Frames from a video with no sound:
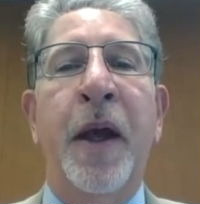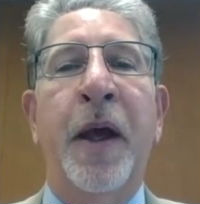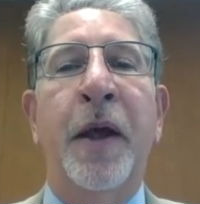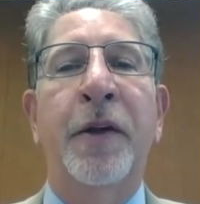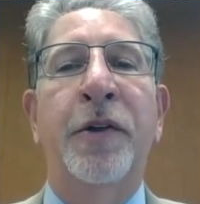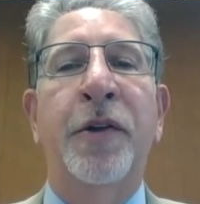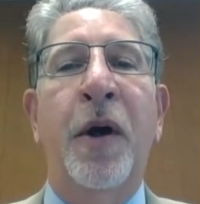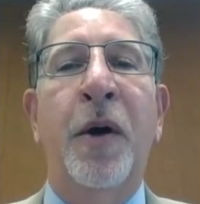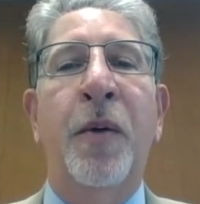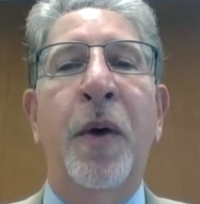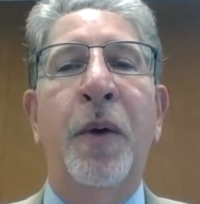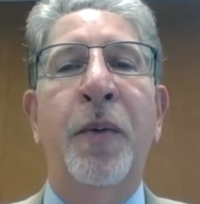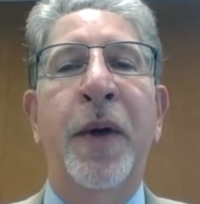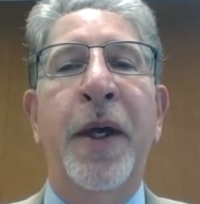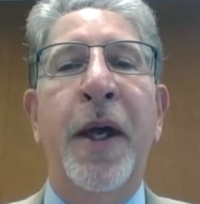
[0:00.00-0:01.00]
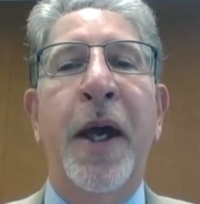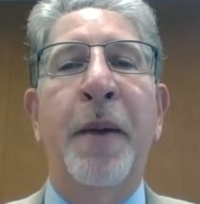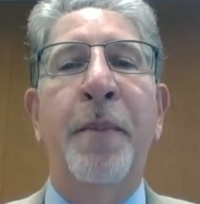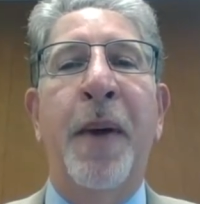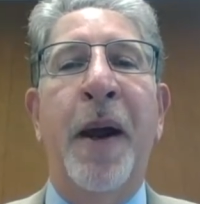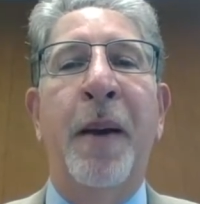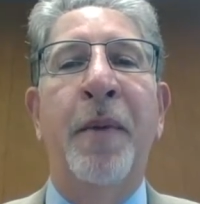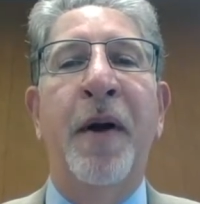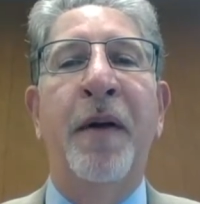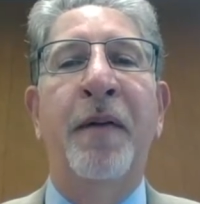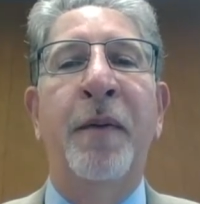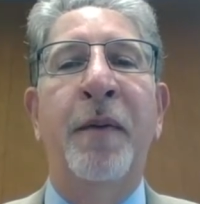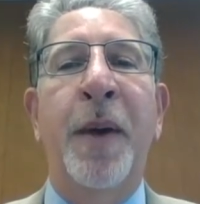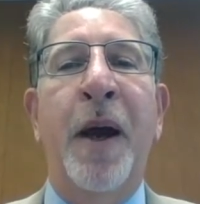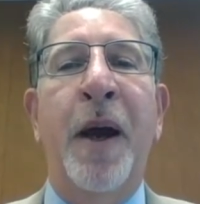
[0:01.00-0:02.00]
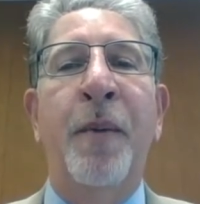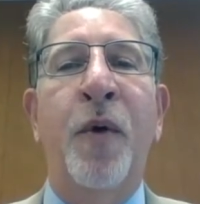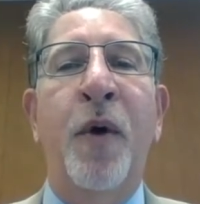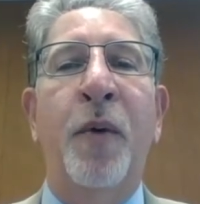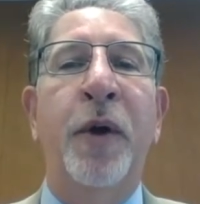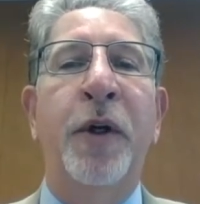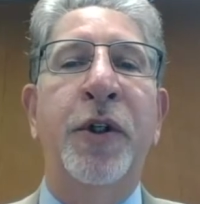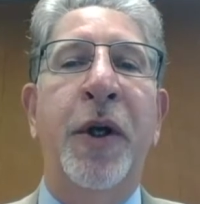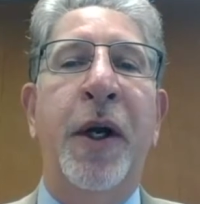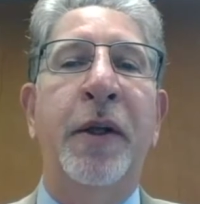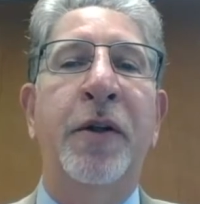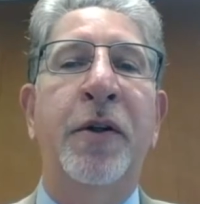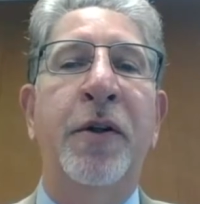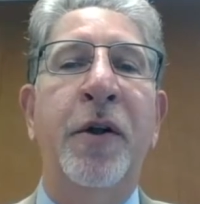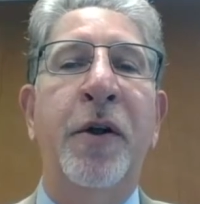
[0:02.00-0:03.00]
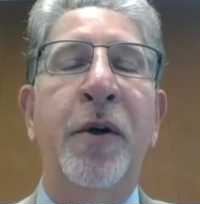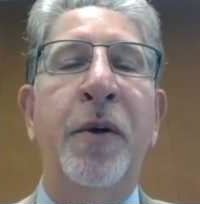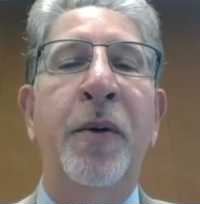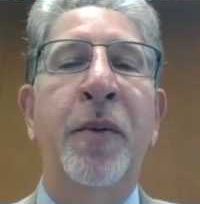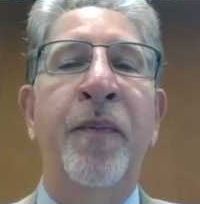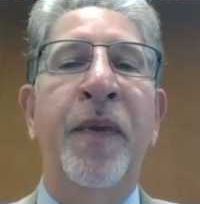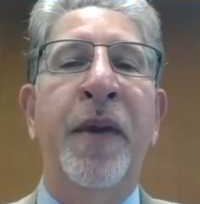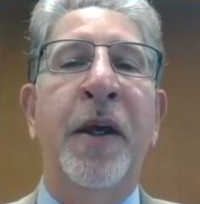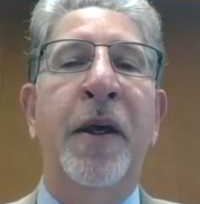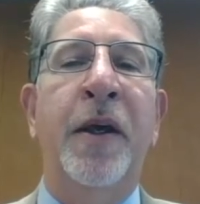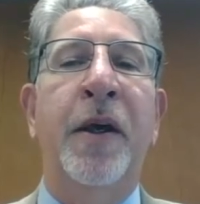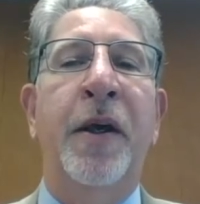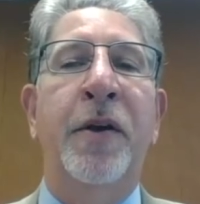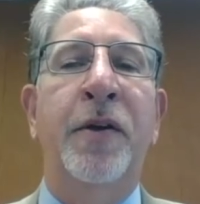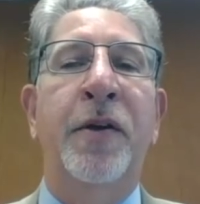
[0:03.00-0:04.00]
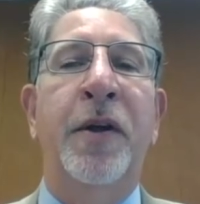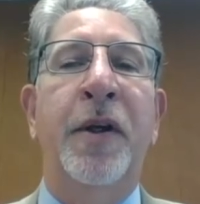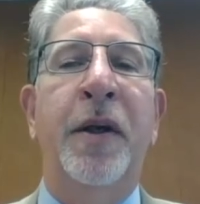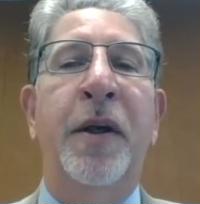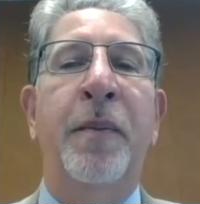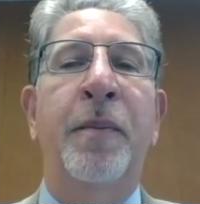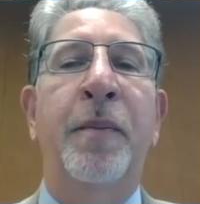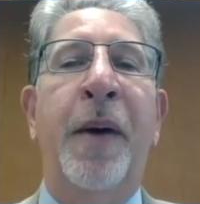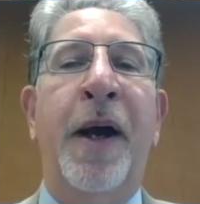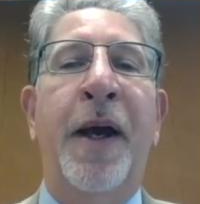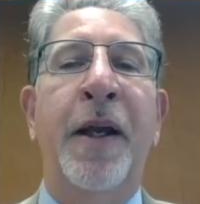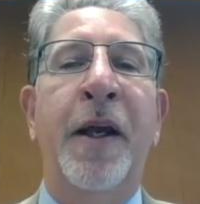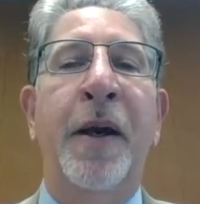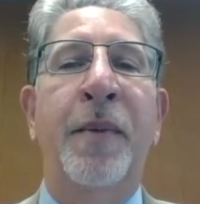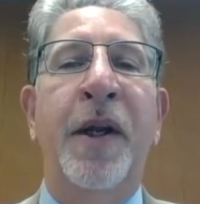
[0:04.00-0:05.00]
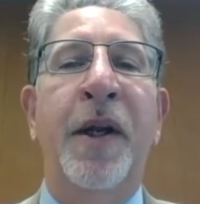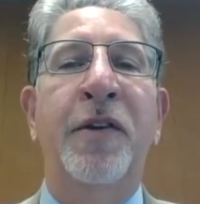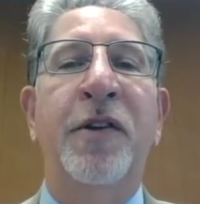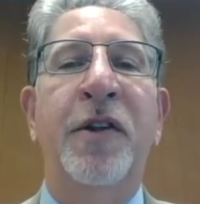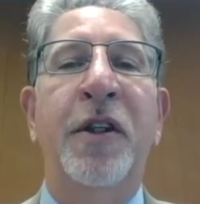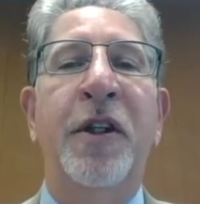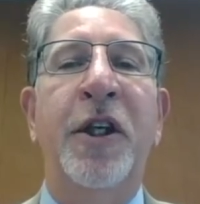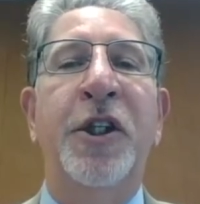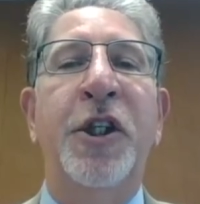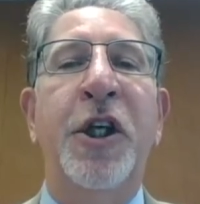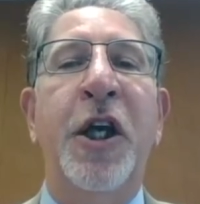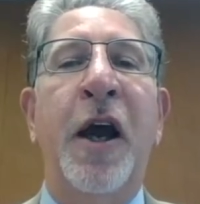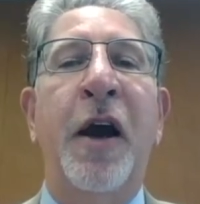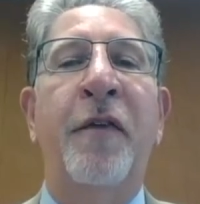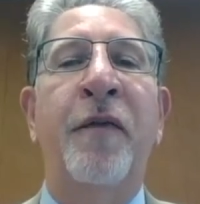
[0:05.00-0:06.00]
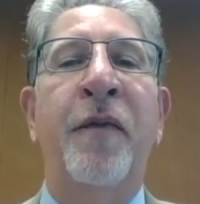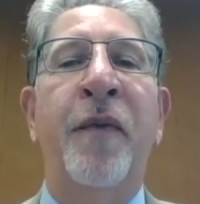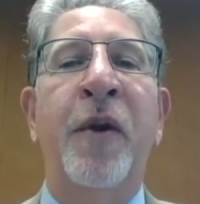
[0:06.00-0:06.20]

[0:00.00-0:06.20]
And so when we add Pamrevlumab, what we're trying to do is, by inhibiting CTGF,